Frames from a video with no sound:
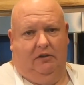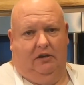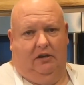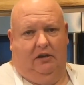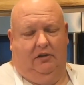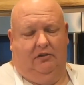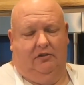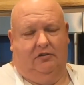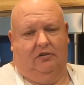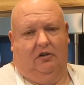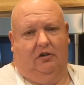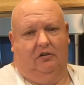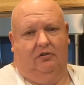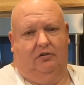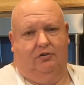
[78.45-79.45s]
Uh, the
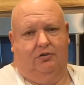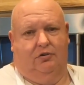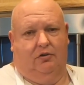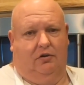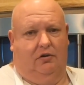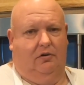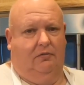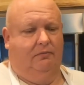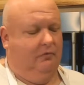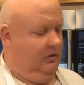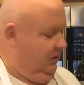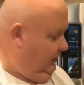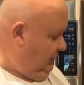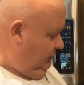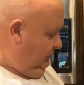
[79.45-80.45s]
salt and the sugar
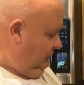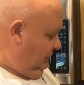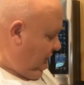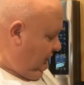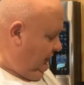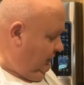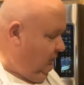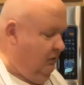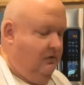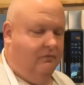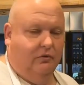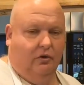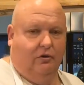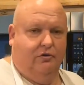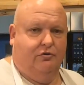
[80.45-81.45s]
are in with the
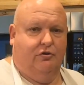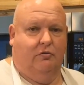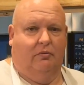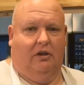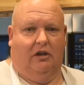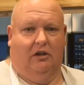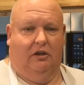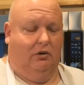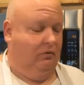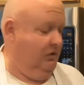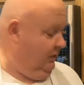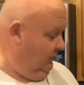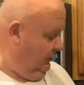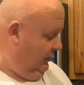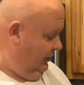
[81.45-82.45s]
liquid, oyster like liquid
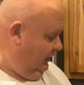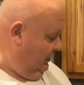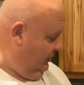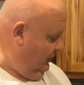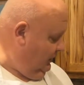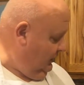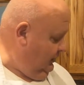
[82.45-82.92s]
ingredient.